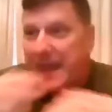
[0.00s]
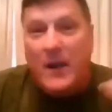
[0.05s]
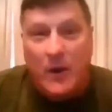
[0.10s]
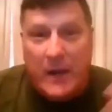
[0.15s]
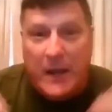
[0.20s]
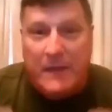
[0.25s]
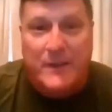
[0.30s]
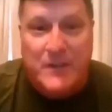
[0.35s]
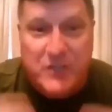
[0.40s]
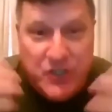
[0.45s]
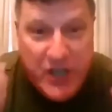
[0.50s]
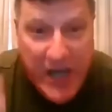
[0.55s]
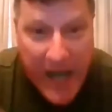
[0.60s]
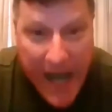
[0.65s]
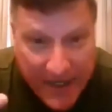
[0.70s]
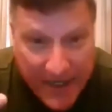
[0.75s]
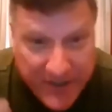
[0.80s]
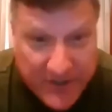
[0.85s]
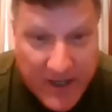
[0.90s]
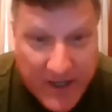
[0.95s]
They don't have a
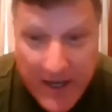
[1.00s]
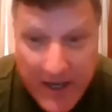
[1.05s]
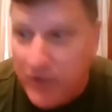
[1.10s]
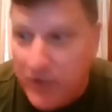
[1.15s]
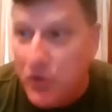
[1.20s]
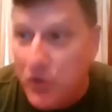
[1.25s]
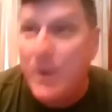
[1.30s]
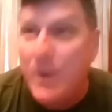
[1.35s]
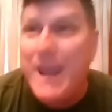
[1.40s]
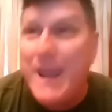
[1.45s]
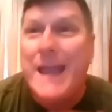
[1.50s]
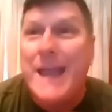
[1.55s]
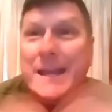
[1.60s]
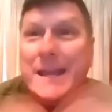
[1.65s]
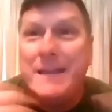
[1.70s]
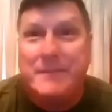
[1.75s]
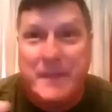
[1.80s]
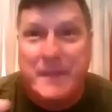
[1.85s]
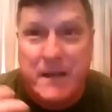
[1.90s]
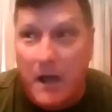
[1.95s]
chance to do
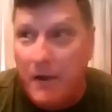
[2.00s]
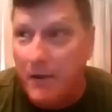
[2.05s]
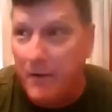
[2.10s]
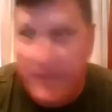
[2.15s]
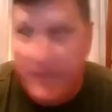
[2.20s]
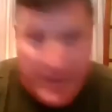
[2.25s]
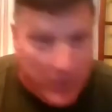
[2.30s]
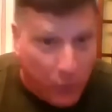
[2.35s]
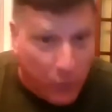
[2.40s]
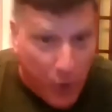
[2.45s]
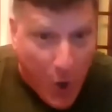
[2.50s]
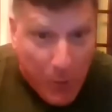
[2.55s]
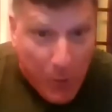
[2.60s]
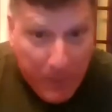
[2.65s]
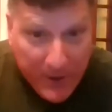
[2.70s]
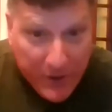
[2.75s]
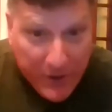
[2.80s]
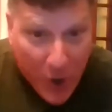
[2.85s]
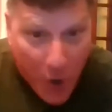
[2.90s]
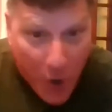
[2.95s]
anything other than
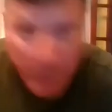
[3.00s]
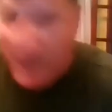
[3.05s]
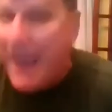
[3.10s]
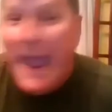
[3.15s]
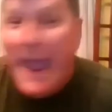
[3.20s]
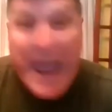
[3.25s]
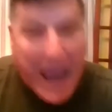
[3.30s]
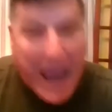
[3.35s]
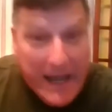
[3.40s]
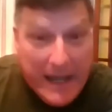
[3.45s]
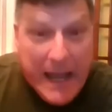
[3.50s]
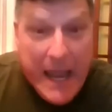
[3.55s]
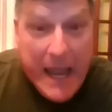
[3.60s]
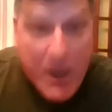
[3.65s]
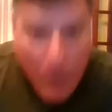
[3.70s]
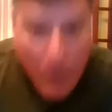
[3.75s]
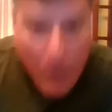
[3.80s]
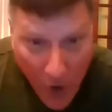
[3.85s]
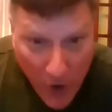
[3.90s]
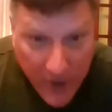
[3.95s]
rope-a-dope, and it
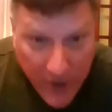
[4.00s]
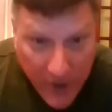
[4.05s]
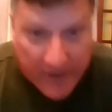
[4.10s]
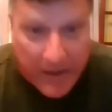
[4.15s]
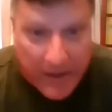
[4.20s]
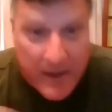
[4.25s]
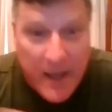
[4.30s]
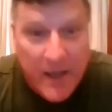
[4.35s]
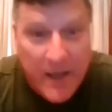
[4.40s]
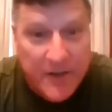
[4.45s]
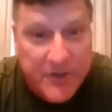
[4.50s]
ain't working.